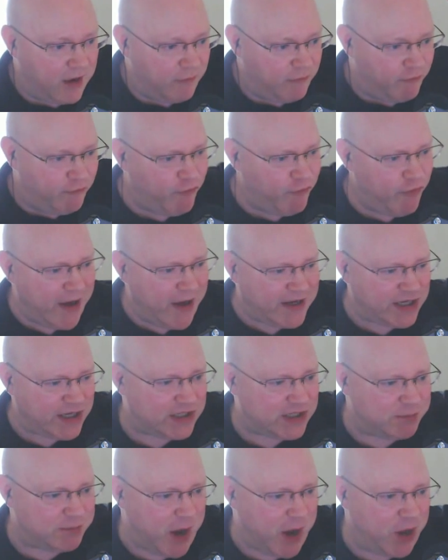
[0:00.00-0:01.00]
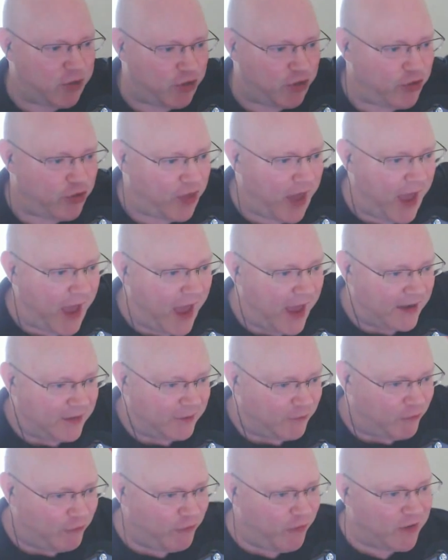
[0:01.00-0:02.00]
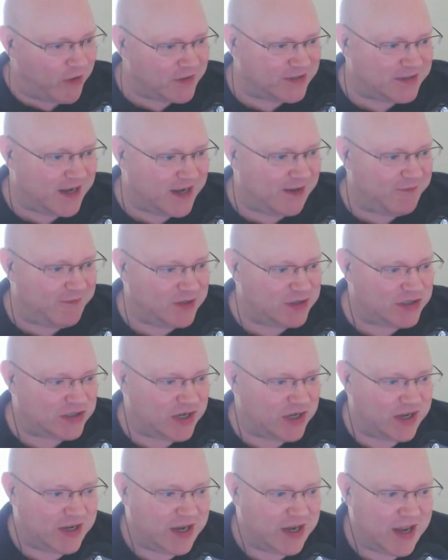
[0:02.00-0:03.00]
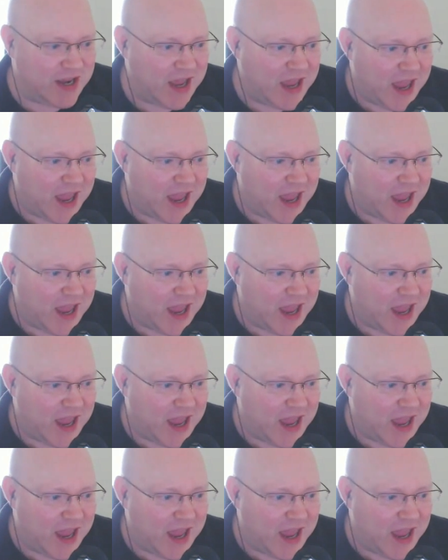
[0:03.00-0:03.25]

Richard Smith and Ross Davidson.